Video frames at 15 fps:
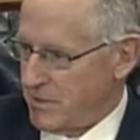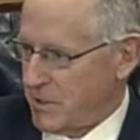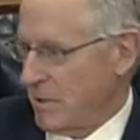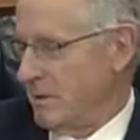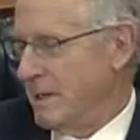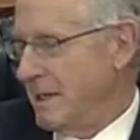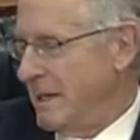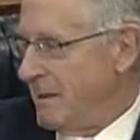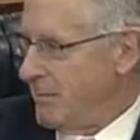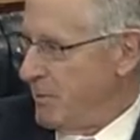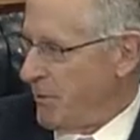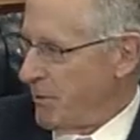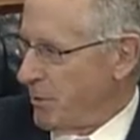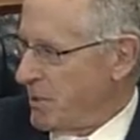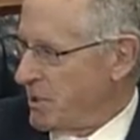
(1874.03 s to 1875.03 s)
So,
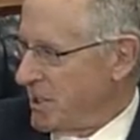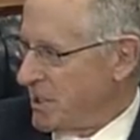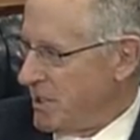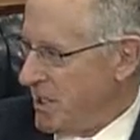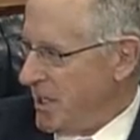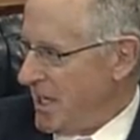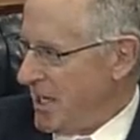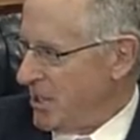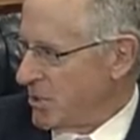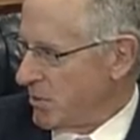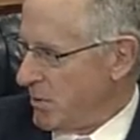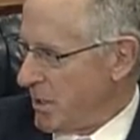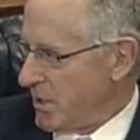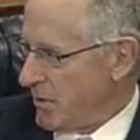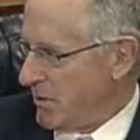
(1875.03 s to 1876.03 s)
but 369 is a
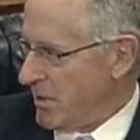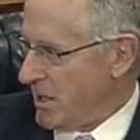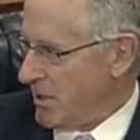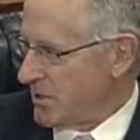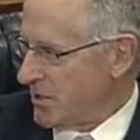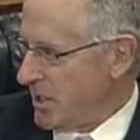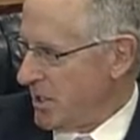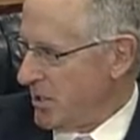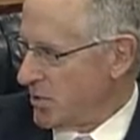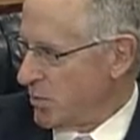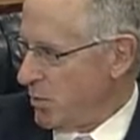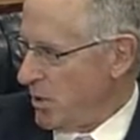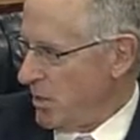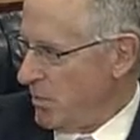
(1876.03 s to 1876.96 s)
record on our side as well.